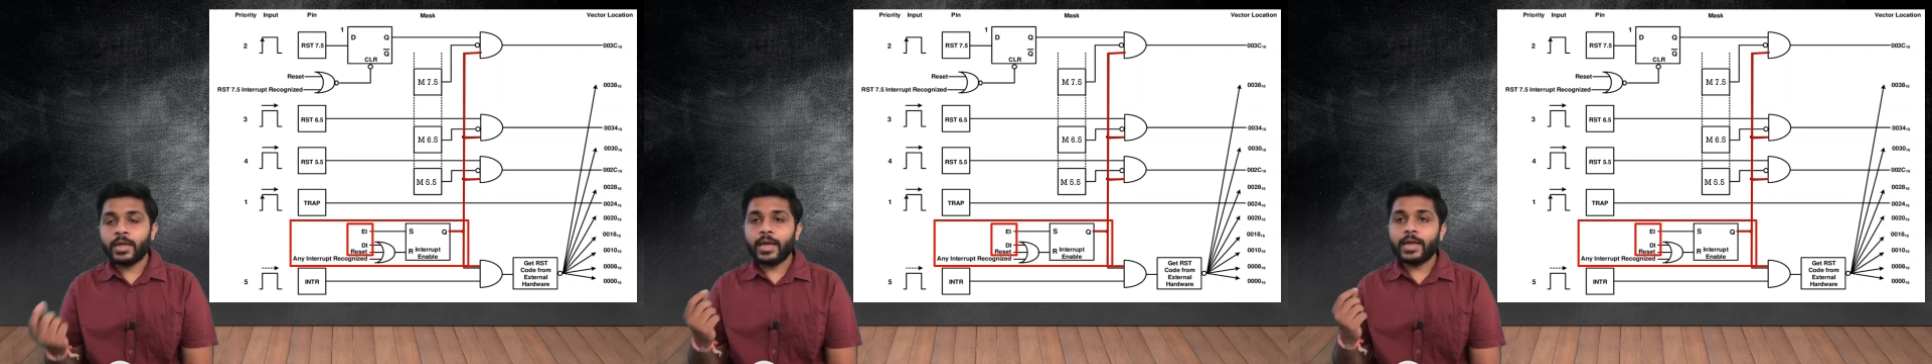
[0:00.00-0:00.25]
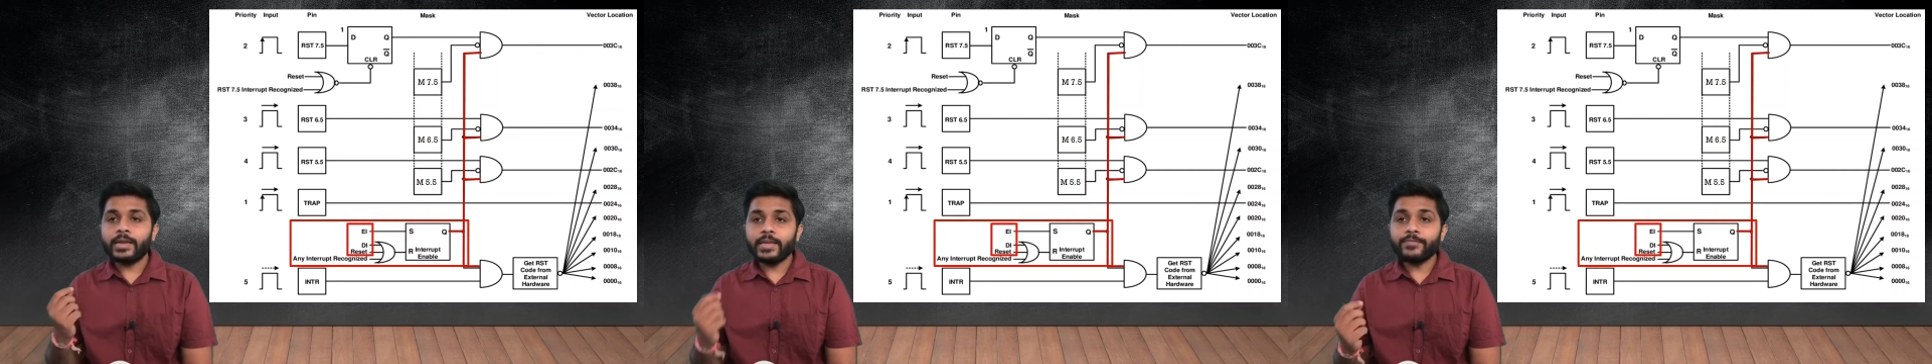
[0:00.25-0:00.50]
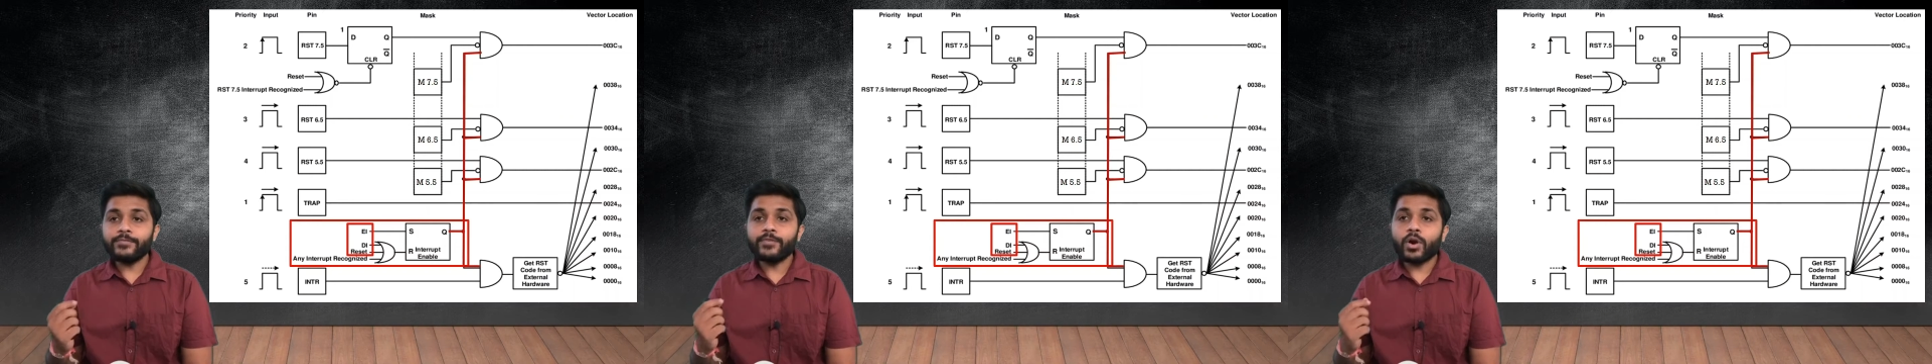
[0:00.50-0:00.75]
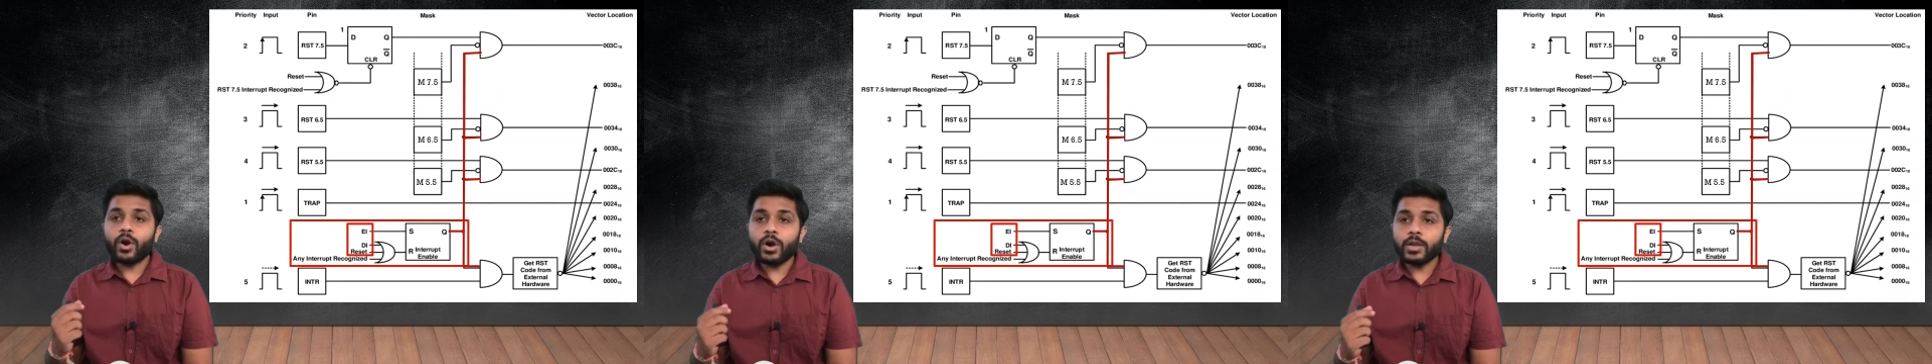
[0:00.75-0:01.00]
And if
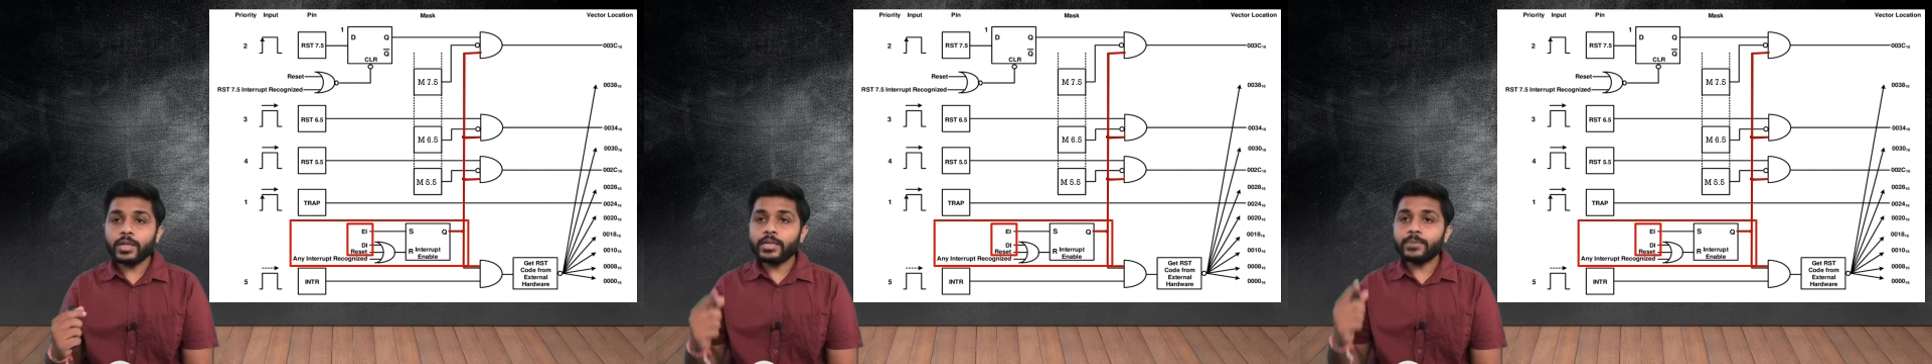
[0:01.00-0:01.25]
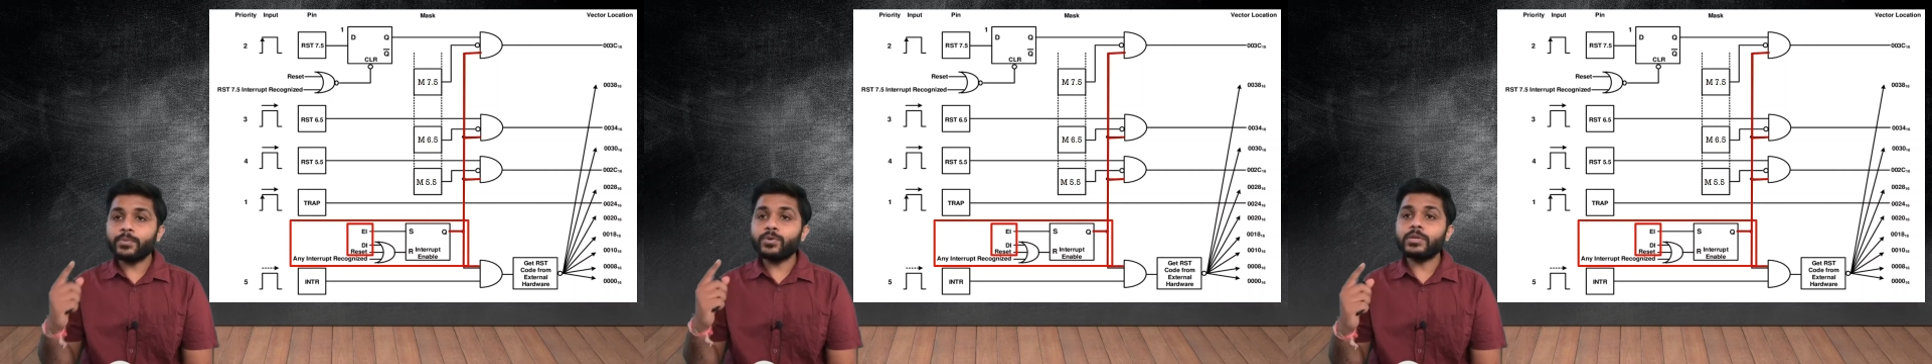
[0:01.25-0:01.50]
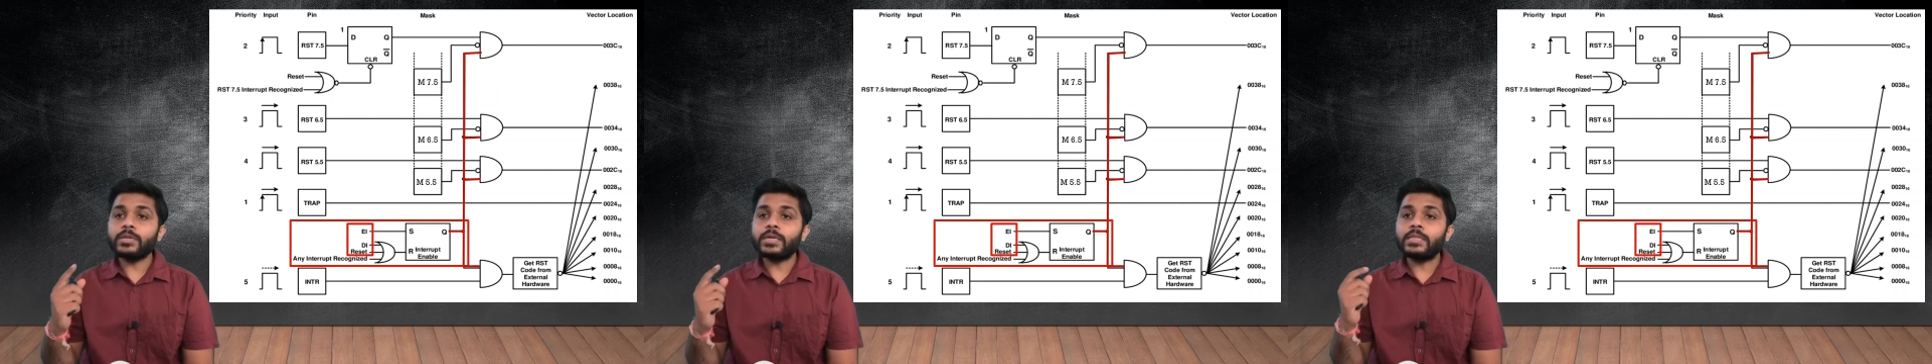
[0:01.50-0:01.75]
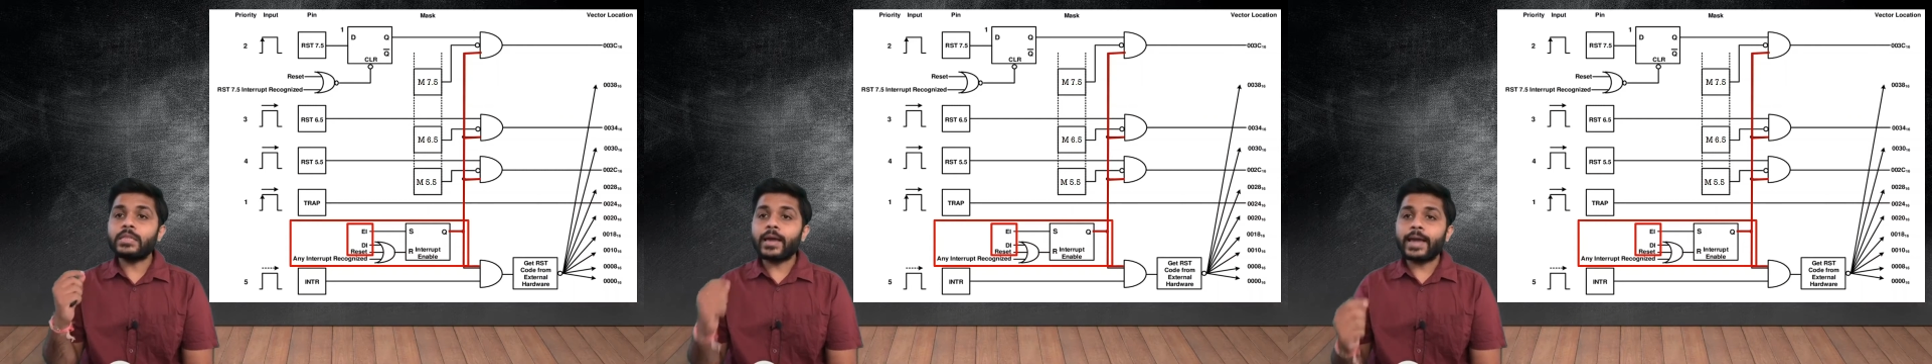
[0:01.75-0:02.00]
all input
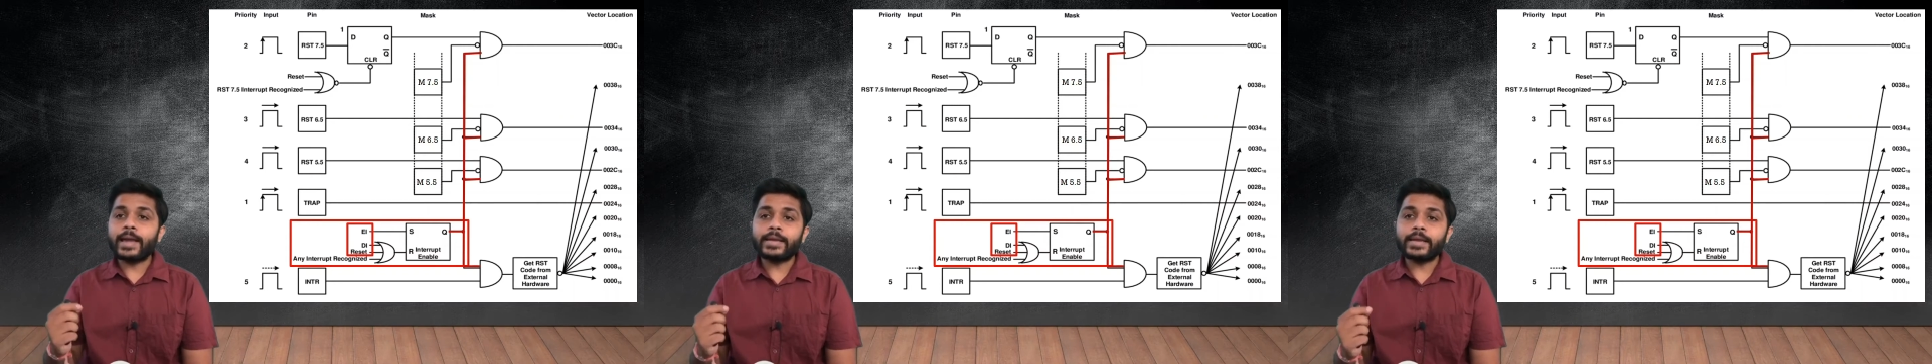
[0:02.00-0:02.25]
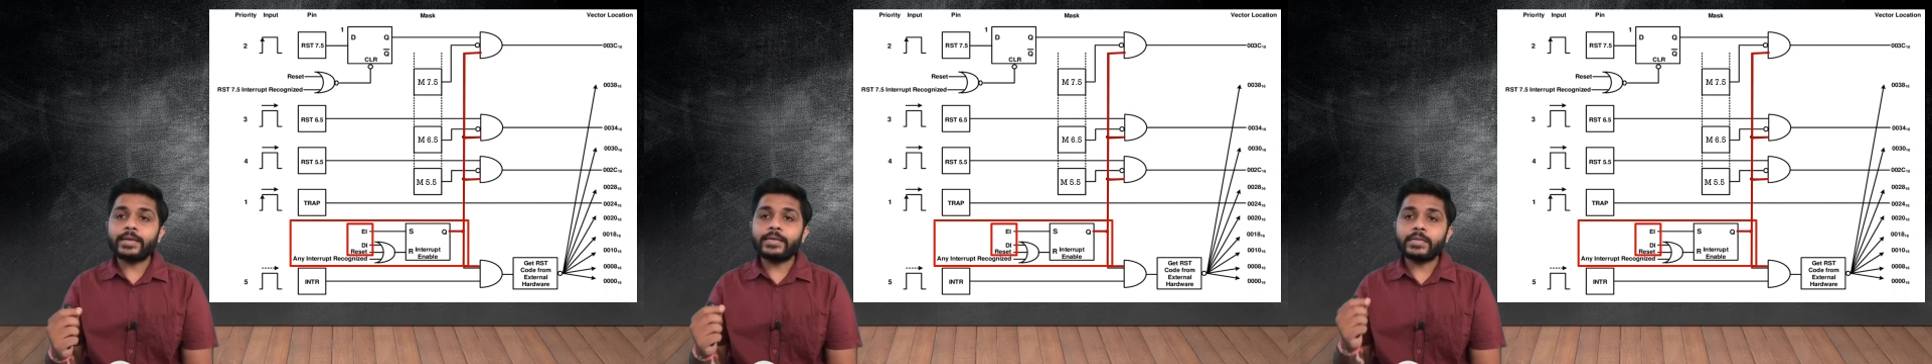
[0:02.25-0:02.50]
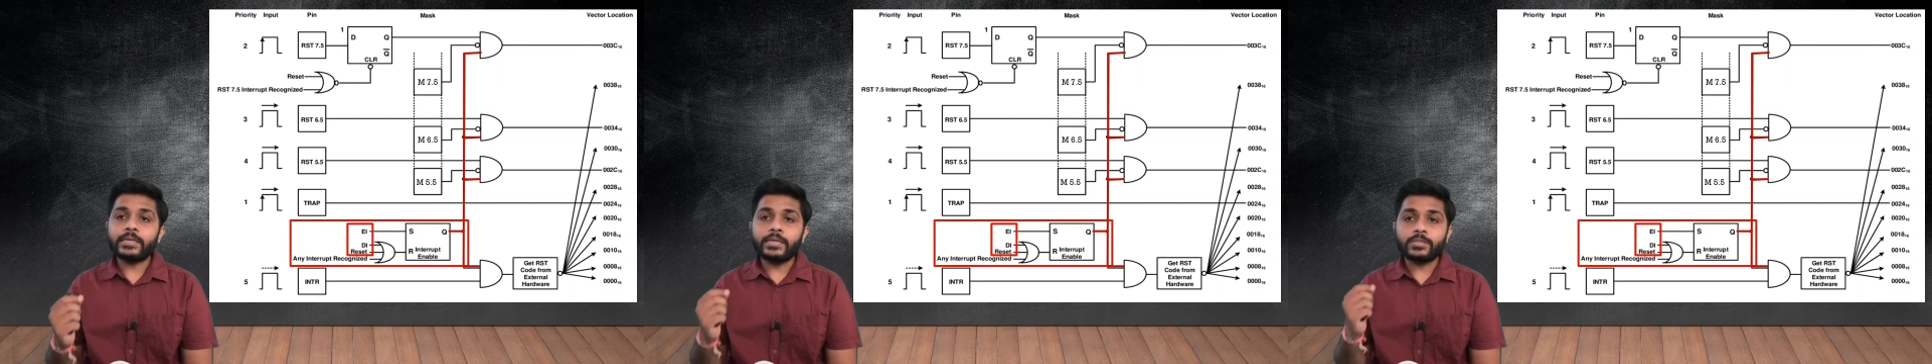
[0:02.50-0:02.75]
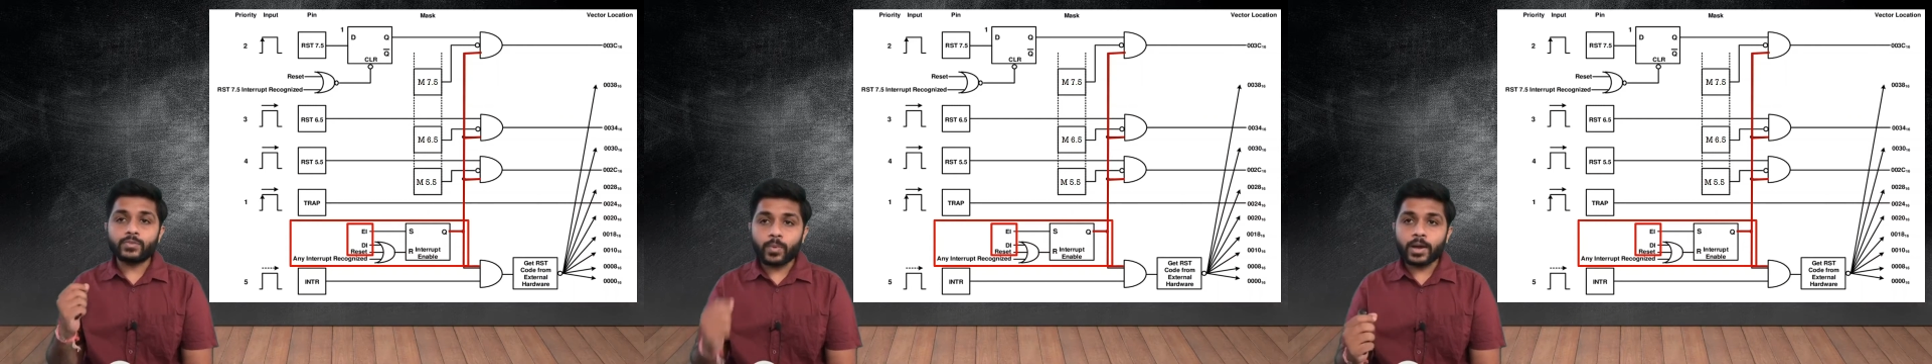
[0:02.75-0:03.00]
in the AND gate
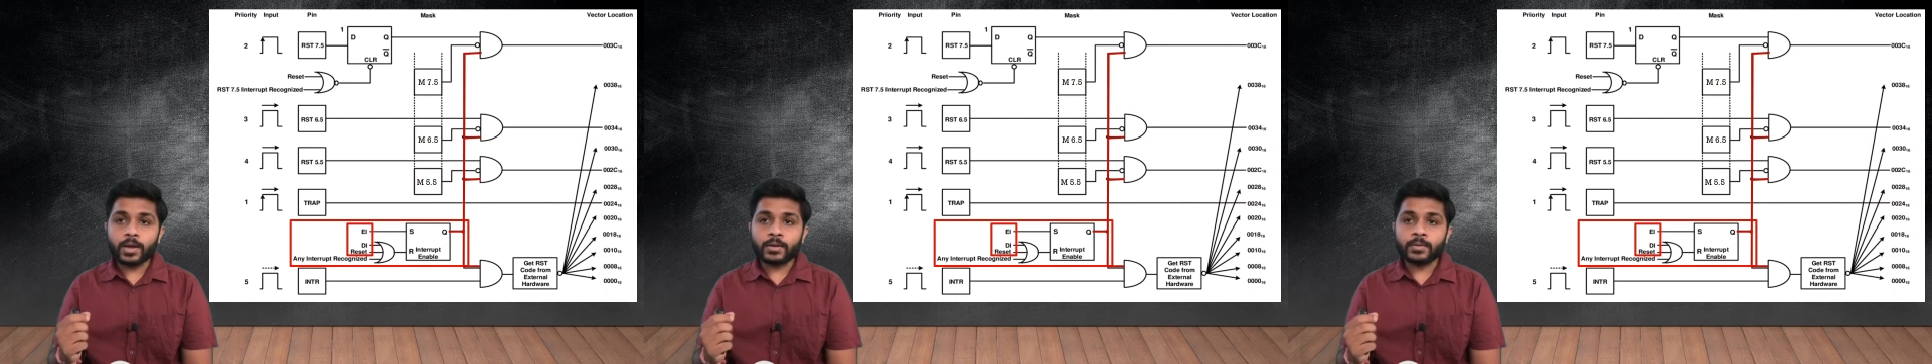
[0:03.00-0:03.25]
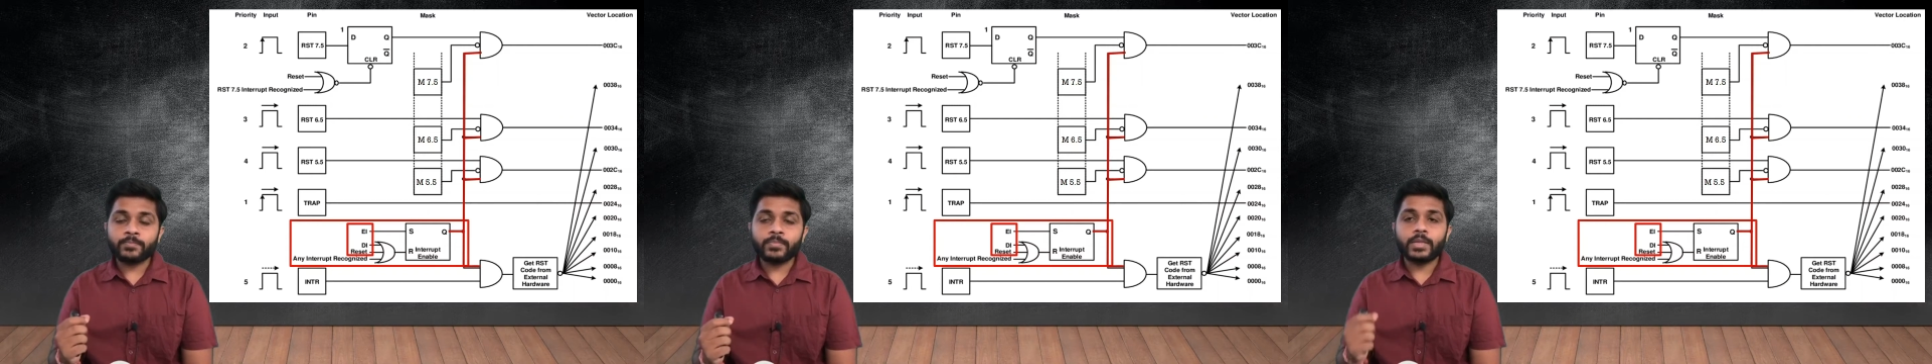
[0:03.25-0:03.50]
is 1,